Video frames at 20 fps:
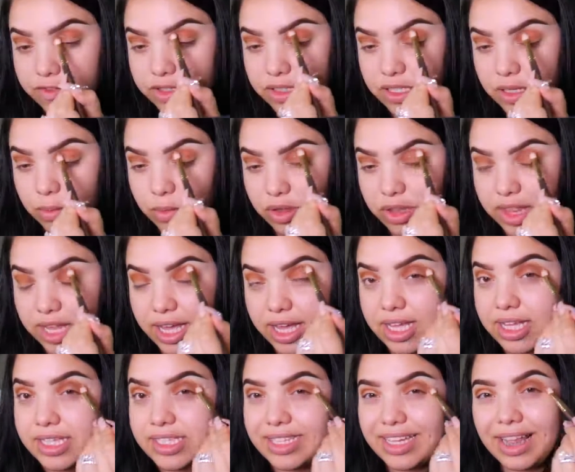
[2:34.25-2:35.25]
For someone
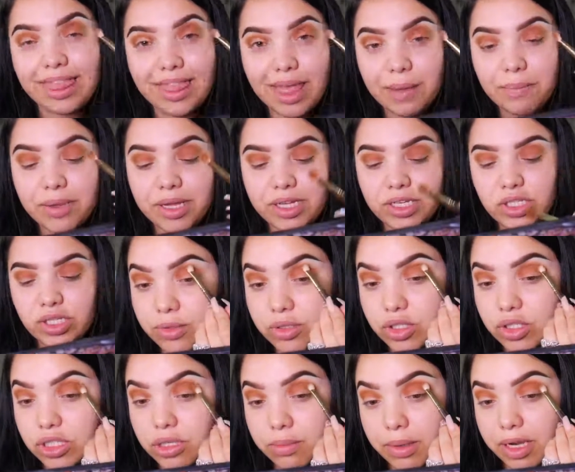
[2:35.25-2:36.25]
that is like that bitch,
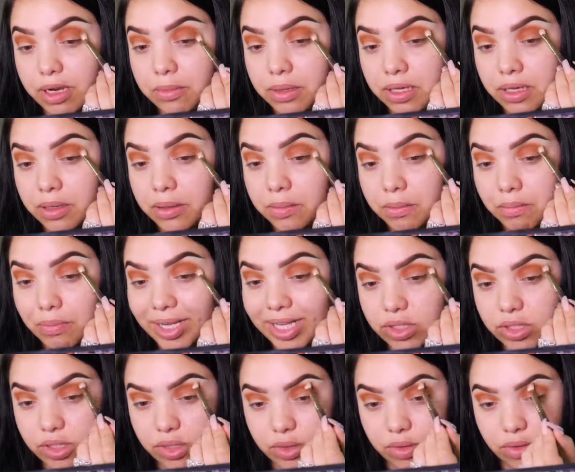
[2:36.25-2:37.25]
she better be
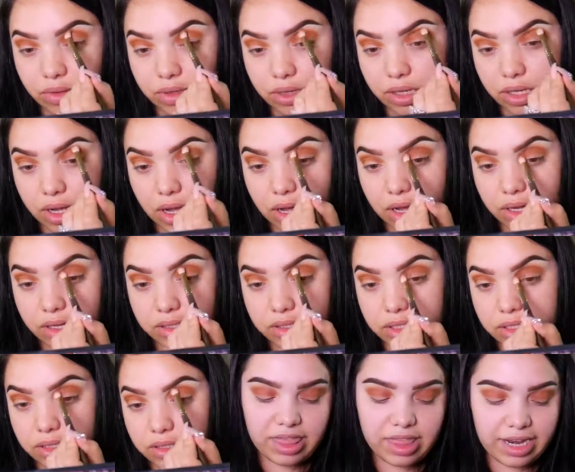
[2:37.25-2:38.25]
beat to the
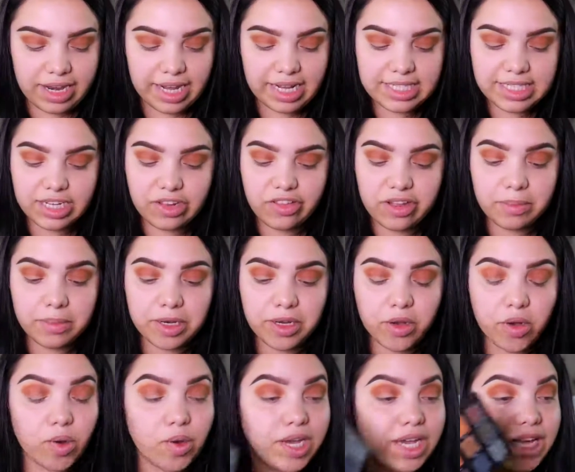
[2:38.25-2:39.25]
gods. The next color I'm gonna
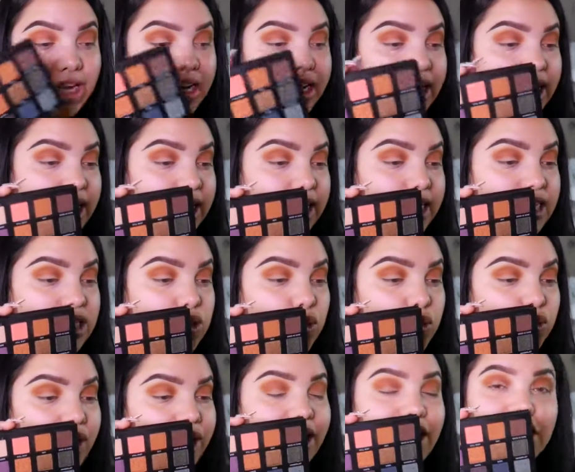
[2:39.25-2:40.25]
go in is
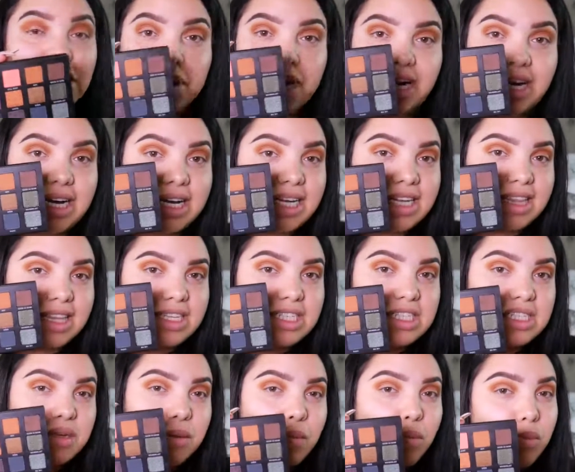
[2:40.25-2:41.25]
with Punk. This
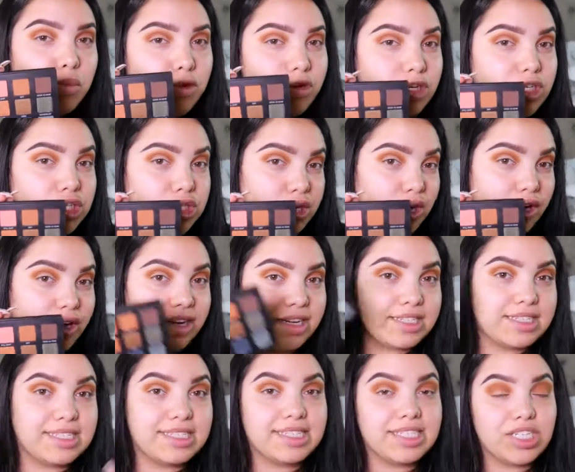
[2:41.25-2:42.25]
is a more dark,
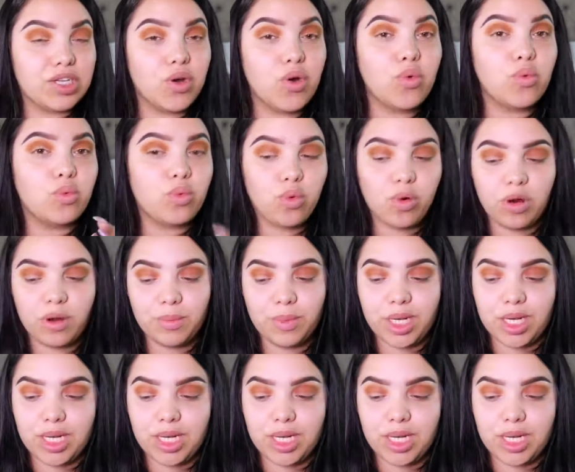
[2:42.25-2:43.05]
still warm